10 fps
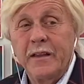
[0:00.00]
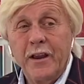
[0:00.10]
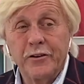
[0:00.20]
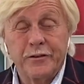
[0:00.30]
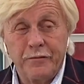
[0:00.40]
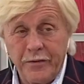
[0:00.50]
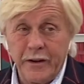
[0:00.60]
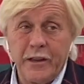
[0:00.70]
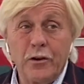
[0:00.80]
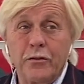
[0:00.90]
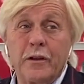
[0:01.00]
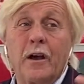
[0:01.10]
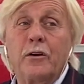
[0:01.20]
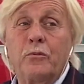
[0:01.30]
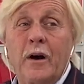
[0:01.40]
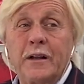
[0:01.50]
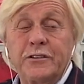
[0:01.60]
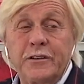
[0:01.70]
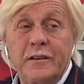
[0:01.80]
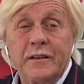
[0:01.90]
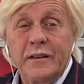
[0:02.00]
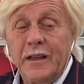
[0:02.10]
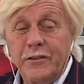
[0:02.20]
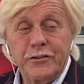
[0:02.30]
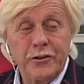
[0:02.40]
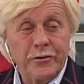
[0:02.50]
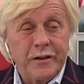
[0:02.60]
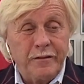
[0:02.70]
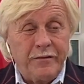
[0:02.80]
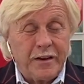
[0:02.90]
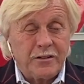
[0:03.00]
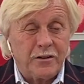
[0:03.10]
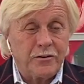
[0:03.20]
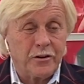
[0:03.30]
Here's a video that I watched, and there's no conviction to